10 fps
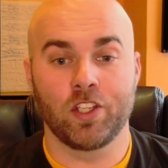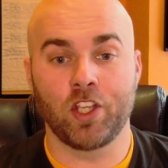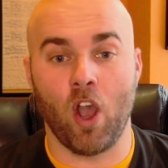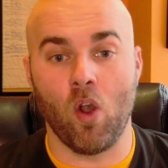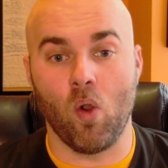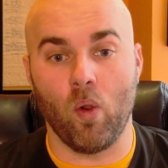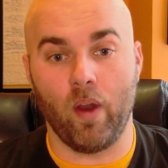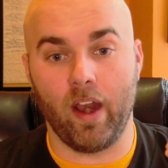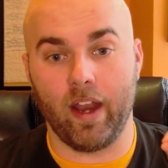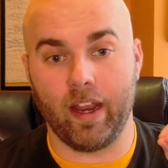
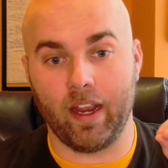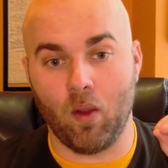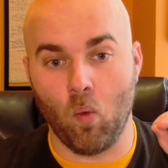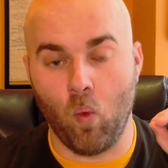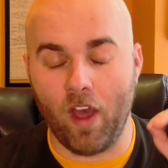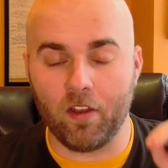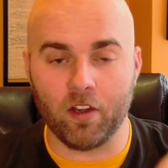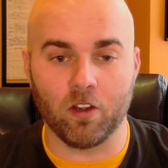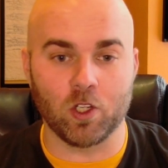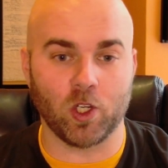So
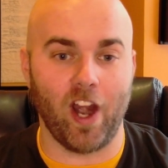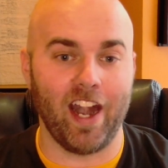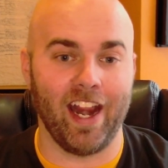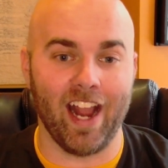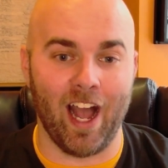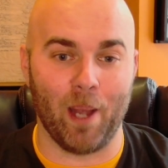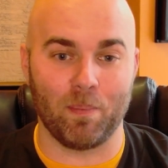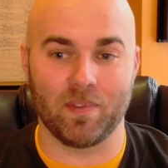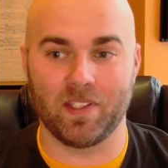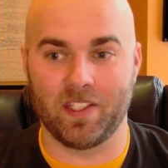whether you're trading
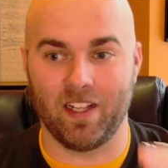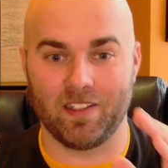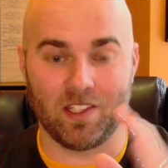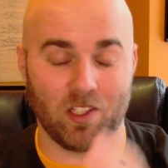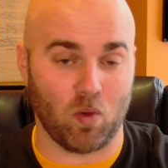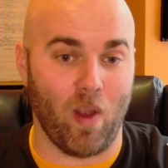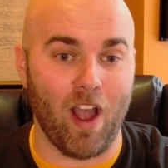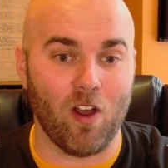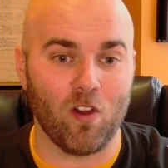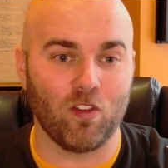up to
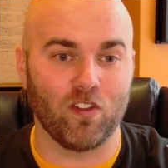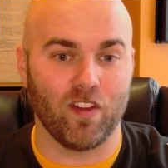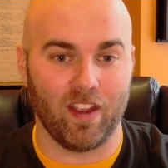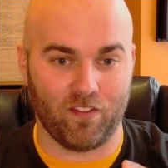12